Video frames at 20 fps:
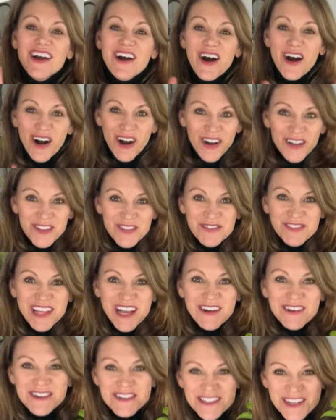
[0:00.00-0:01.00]
All the
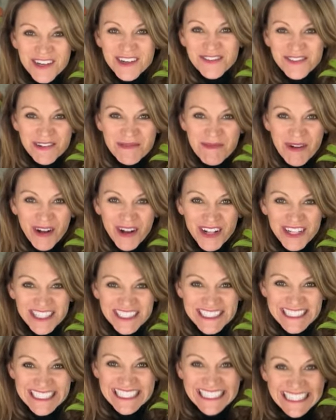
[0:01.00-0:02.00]
flowers are from
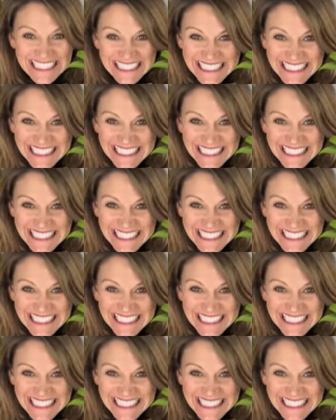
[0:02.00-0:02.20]
Aldi.